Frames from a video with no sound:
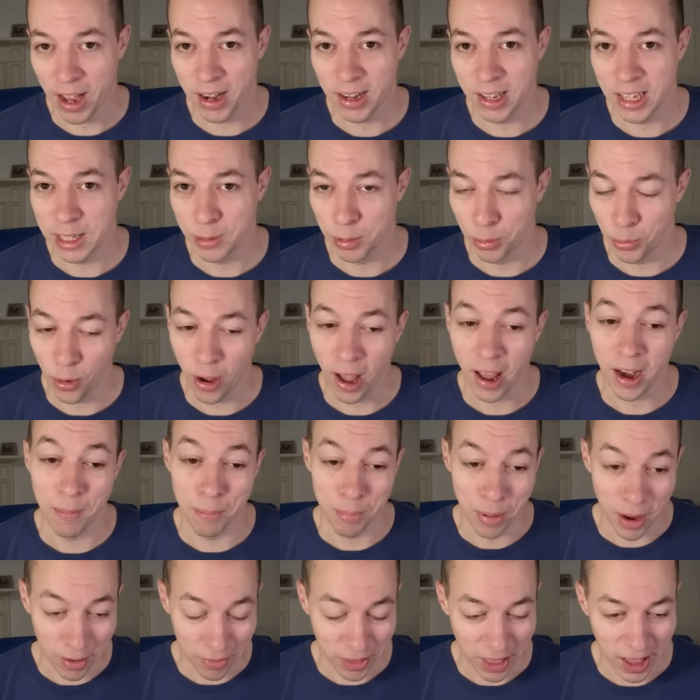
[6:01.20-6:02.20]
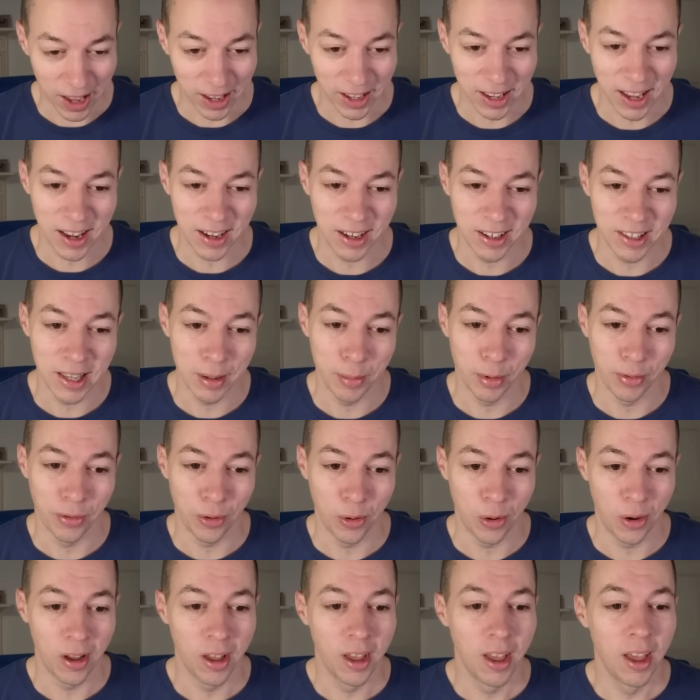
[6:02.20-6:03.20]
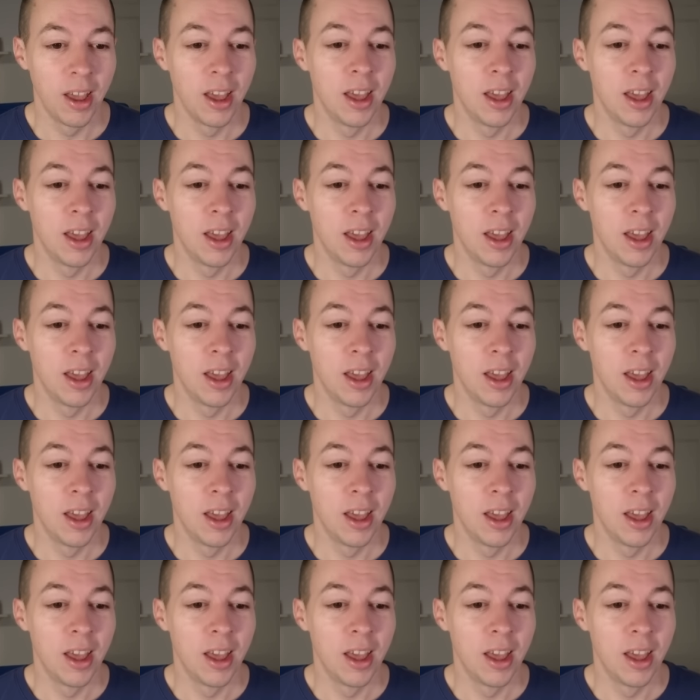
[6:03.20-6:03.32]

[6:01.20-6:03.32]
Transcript: that the years before and above that again the year before.